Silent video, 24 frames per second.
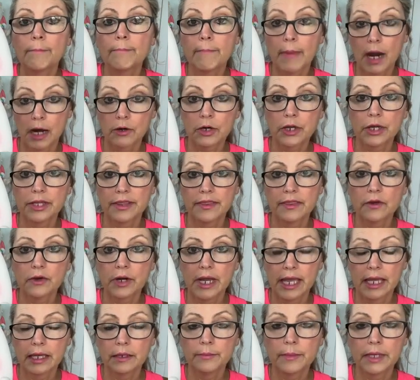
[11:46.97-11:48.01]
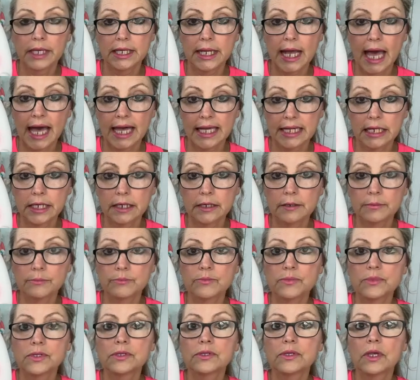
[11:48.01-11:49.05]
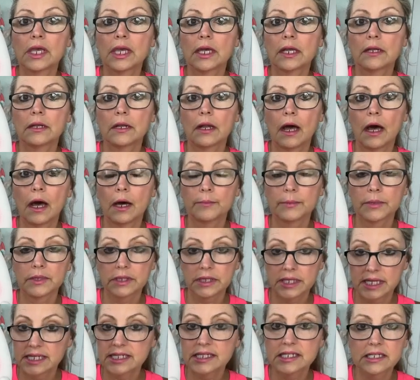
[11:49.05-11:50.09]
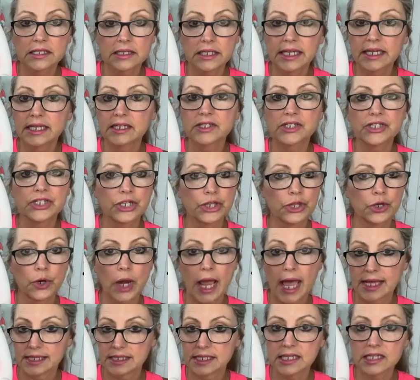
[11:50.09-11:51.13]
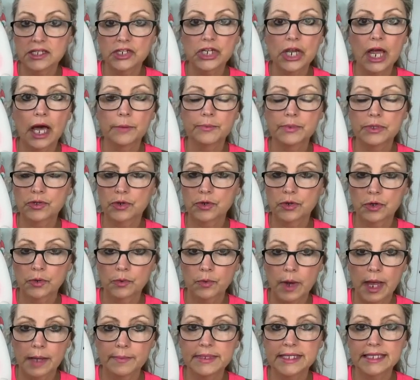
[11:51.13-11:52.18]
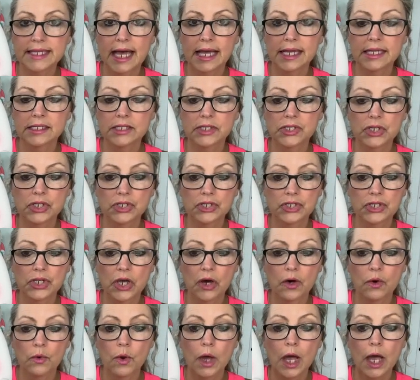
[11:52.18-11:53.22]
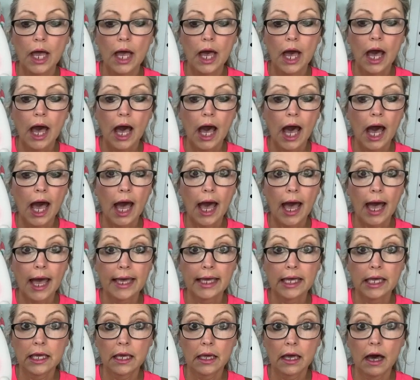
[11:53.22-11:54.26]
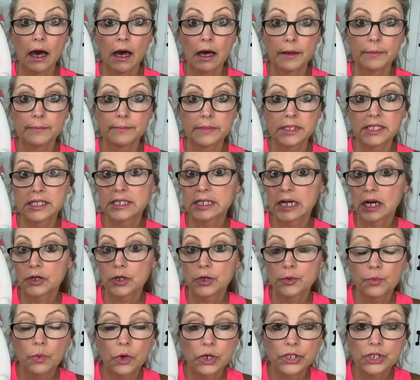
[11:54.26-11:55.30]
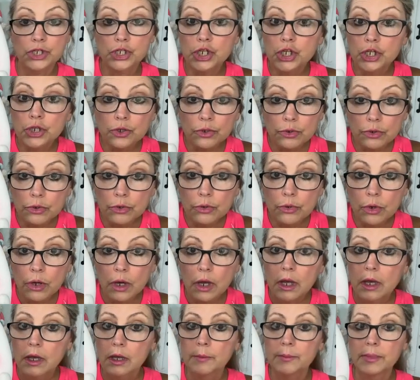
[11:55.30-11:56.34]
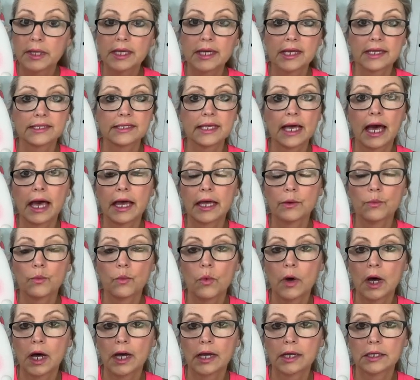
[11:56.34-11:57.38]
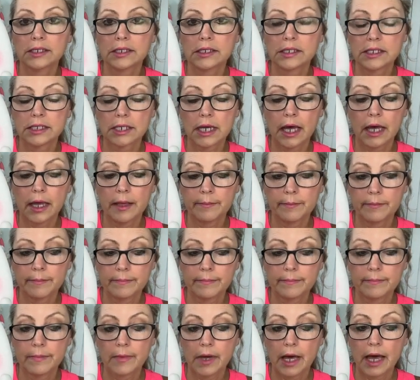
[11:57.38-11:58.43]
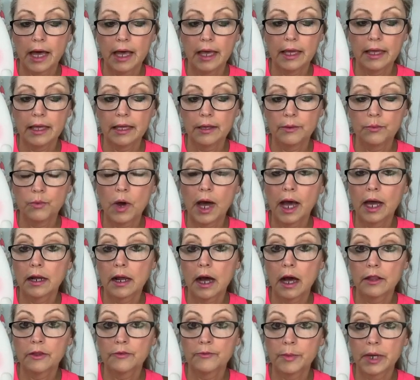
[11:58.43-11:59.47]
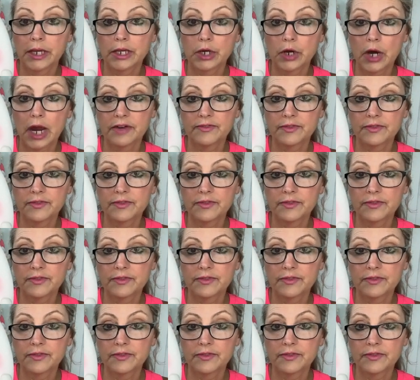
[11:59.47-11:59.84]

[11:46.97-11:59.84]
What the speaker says: market their handmade items and list links to their Etsy shops or their websites. So I started one too, because I want all of my